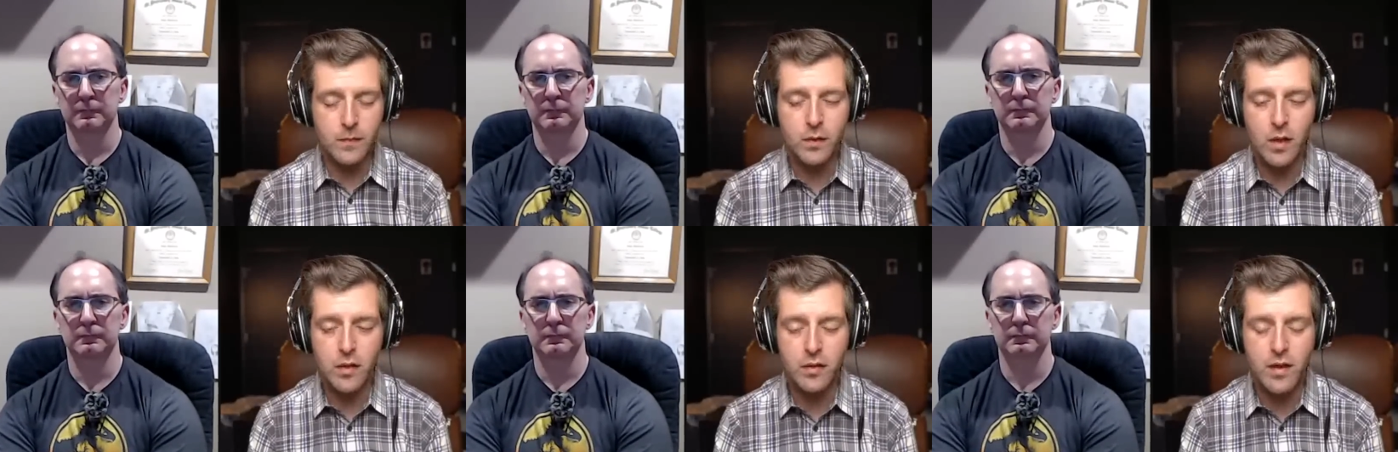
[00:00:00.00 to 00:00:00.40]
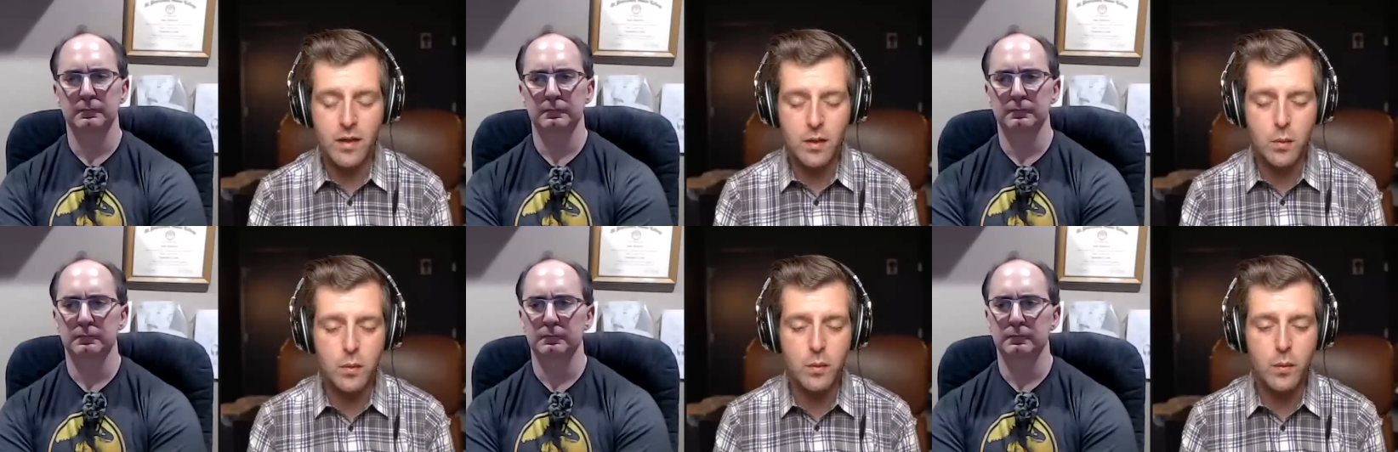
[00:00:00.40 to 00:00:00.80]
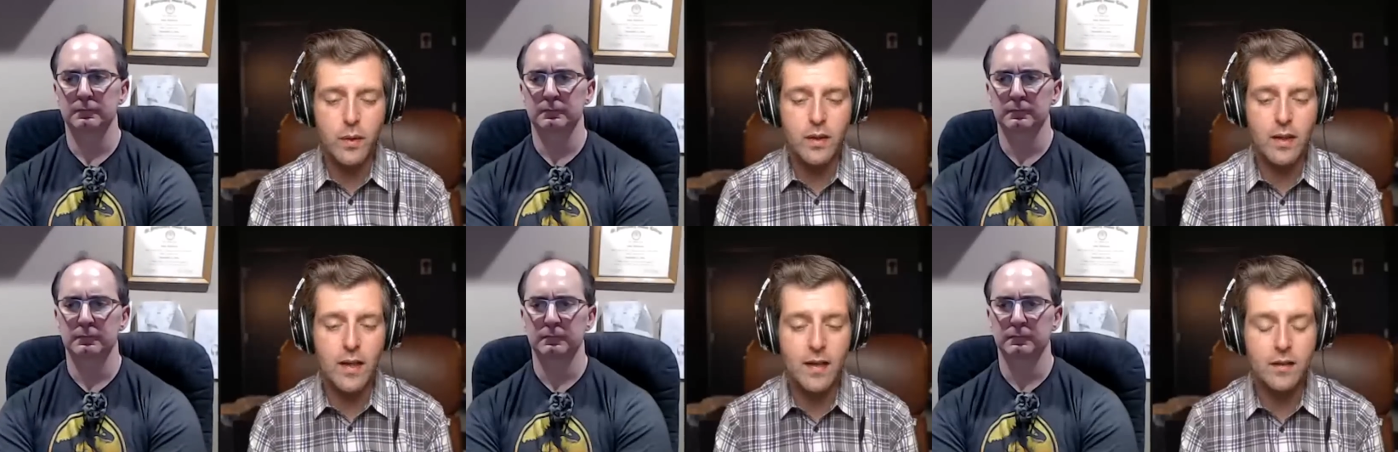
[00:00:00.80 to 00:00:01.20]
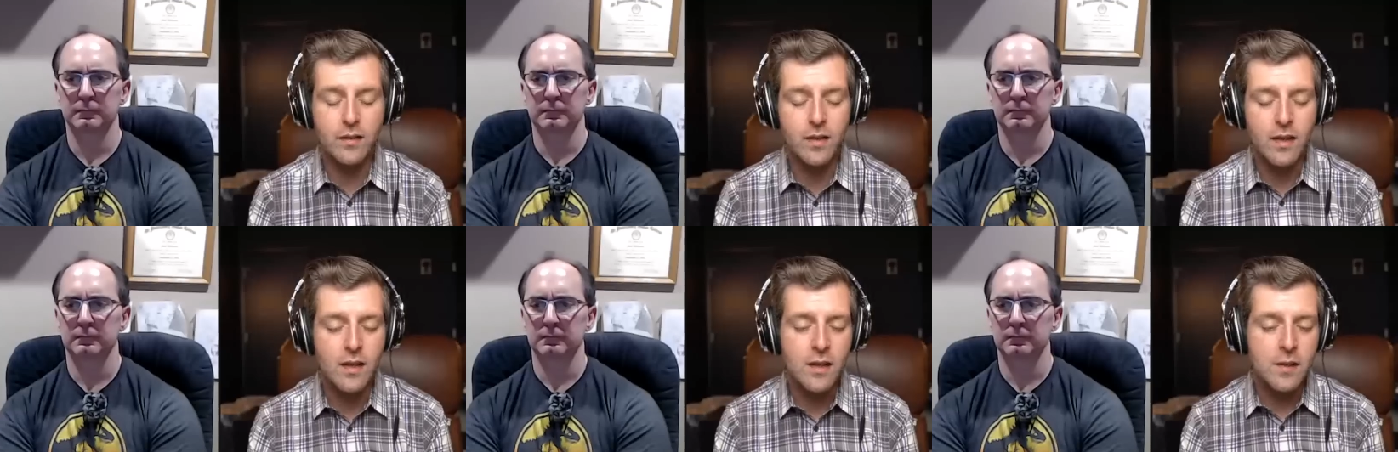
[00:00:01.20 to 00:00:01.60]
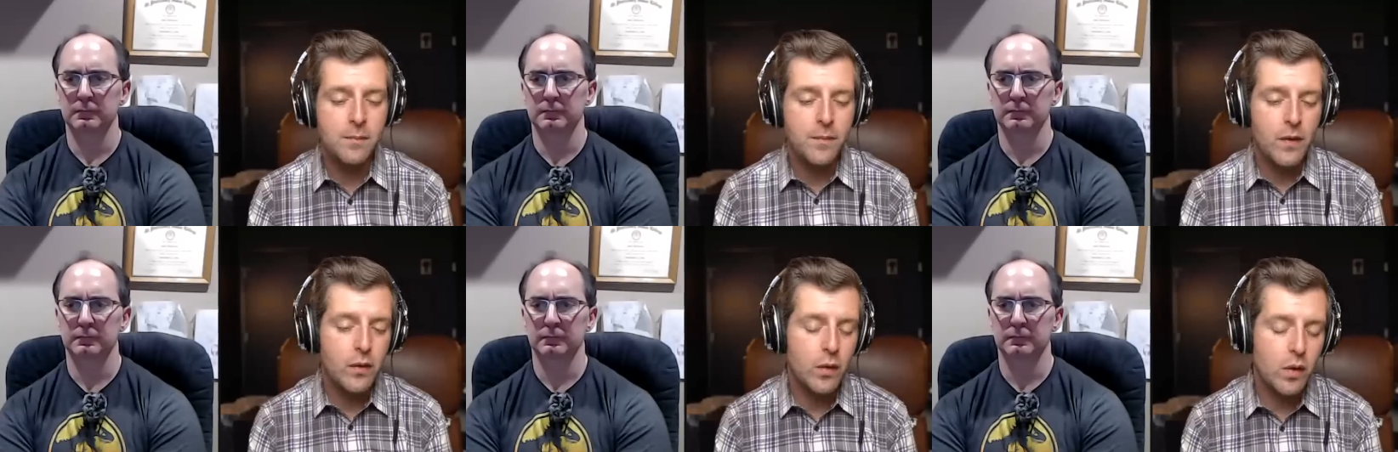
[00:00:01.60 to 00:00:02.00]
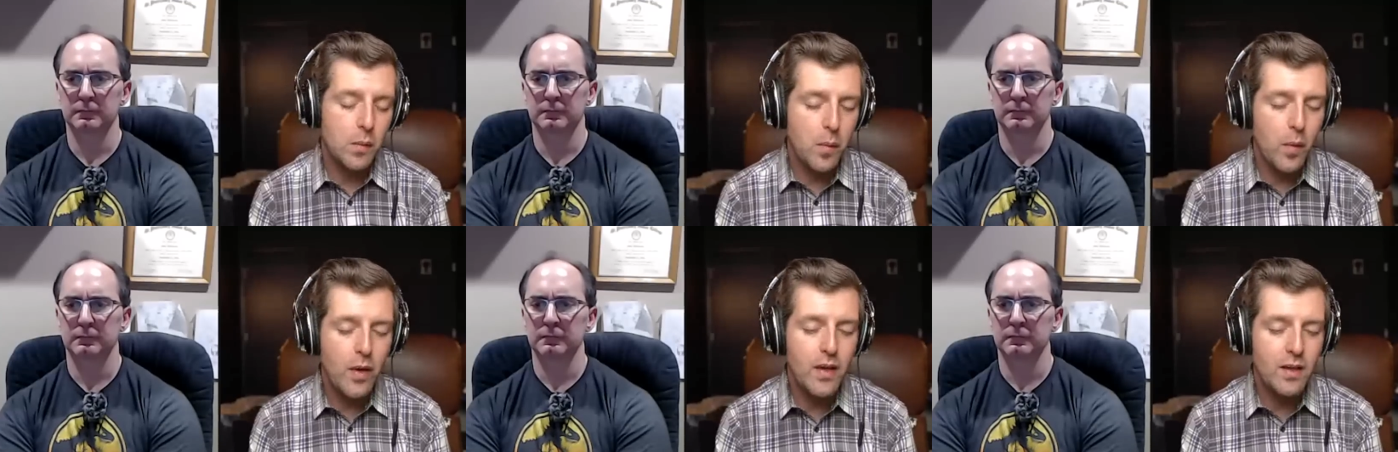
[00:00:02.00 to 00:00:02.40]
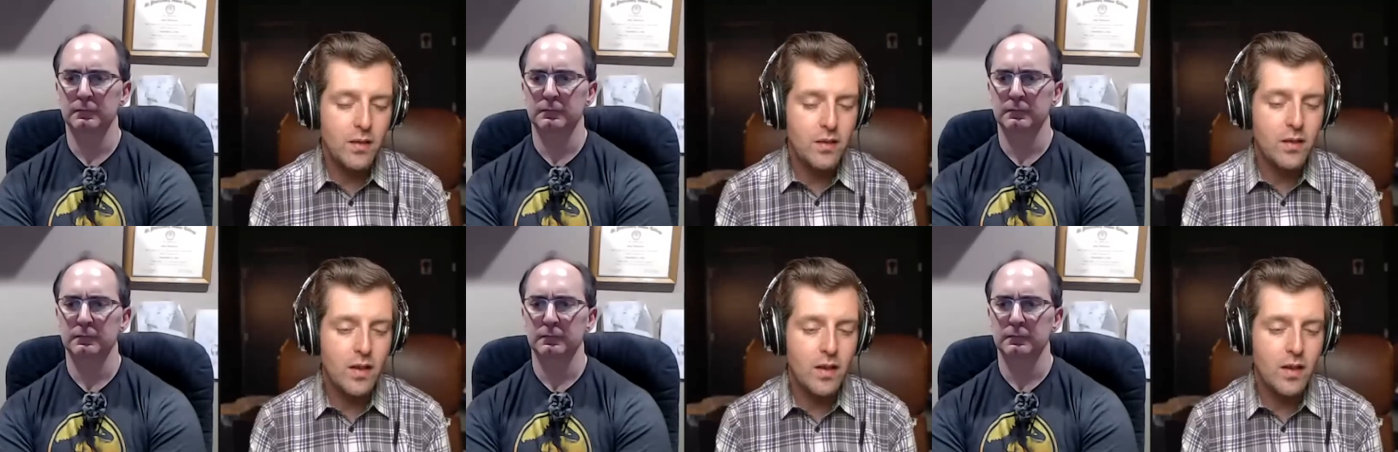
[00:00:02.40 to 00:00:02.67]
Speaker 1: sorry than you would realize. So the point is,